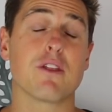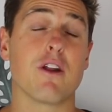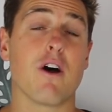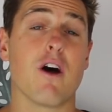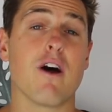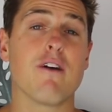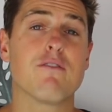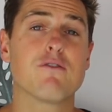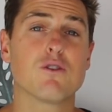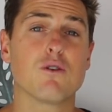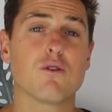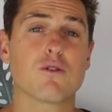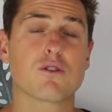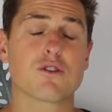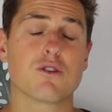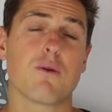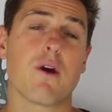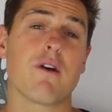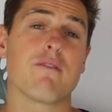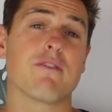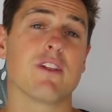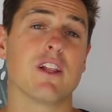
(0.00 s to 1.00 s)
that I've talked
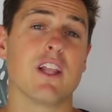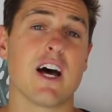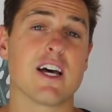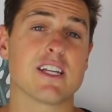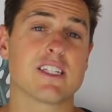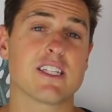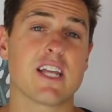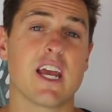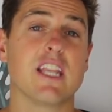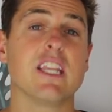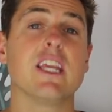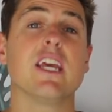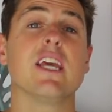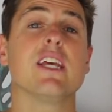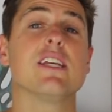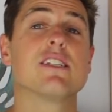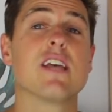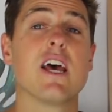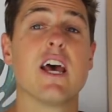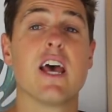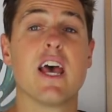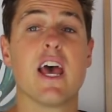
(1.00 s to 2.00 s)
to over the last ten
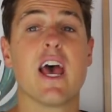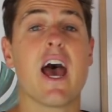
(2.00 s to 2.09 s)
years